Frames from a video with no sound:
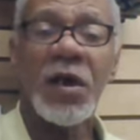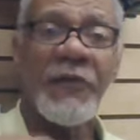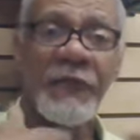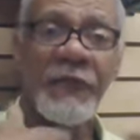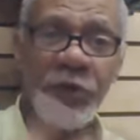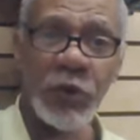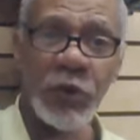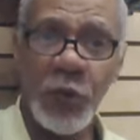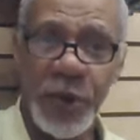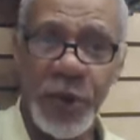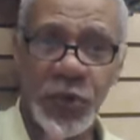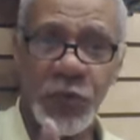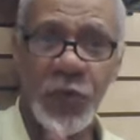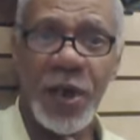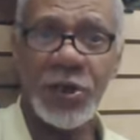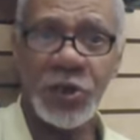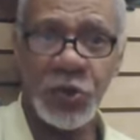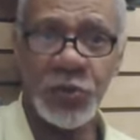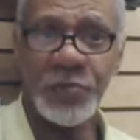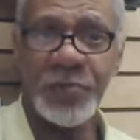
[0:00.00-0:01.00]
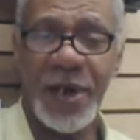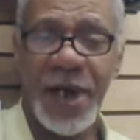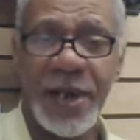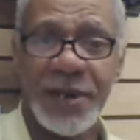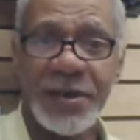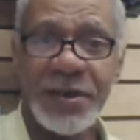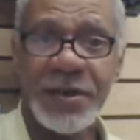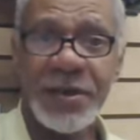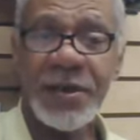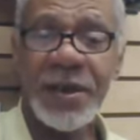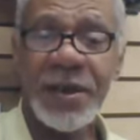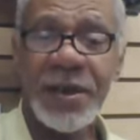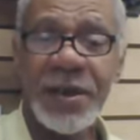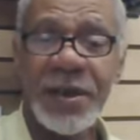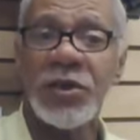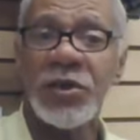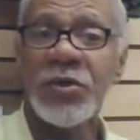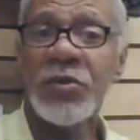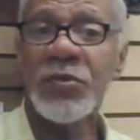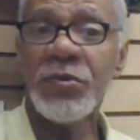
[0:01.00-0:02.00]
flowing throughout your body,
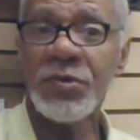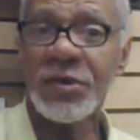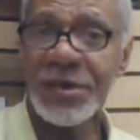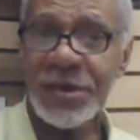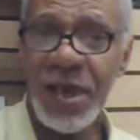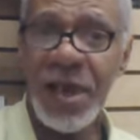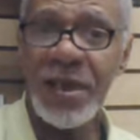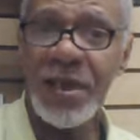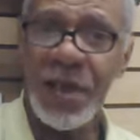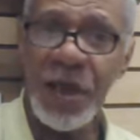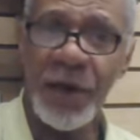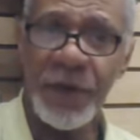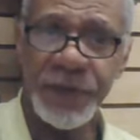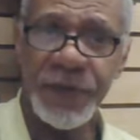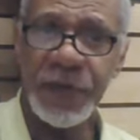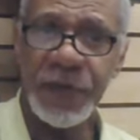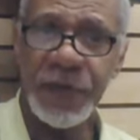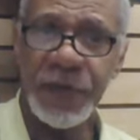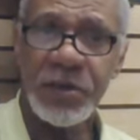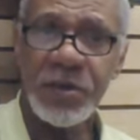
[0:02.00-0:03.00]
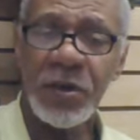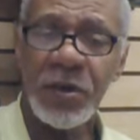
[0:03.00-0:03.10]
and you stay healthy,